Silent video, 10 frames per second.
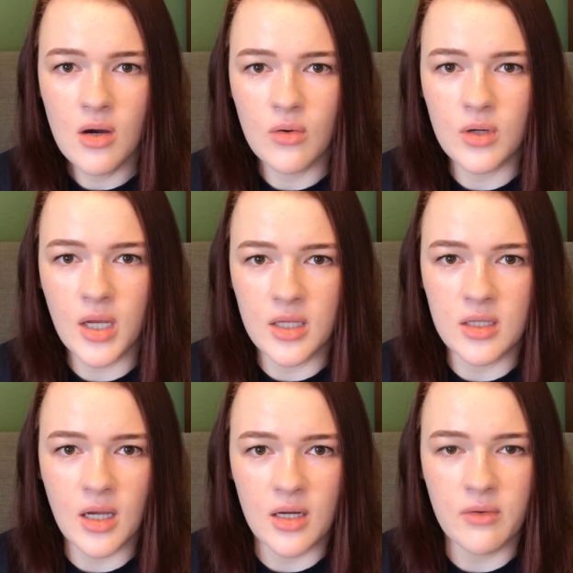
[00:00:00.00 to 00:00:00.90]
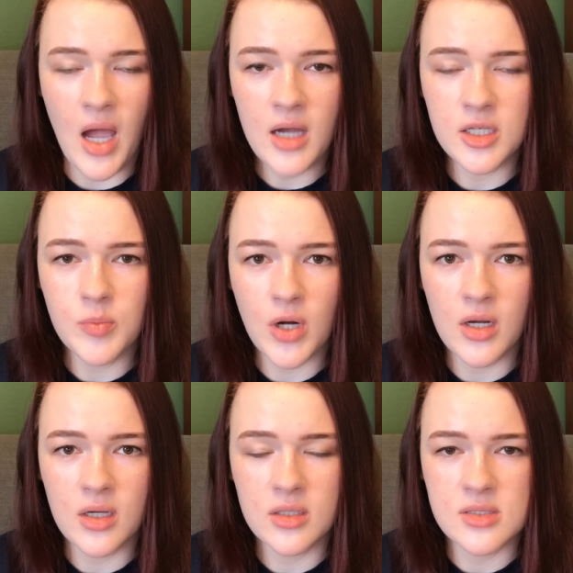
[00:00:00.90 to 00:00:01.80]
or any kind of acne
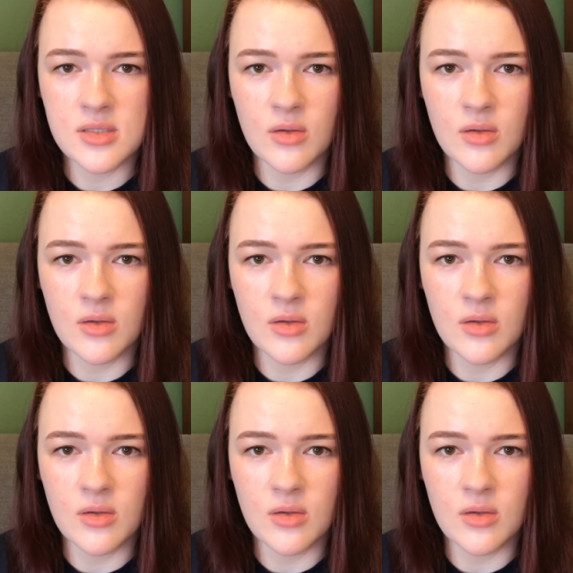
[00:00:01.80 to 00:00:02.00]
products.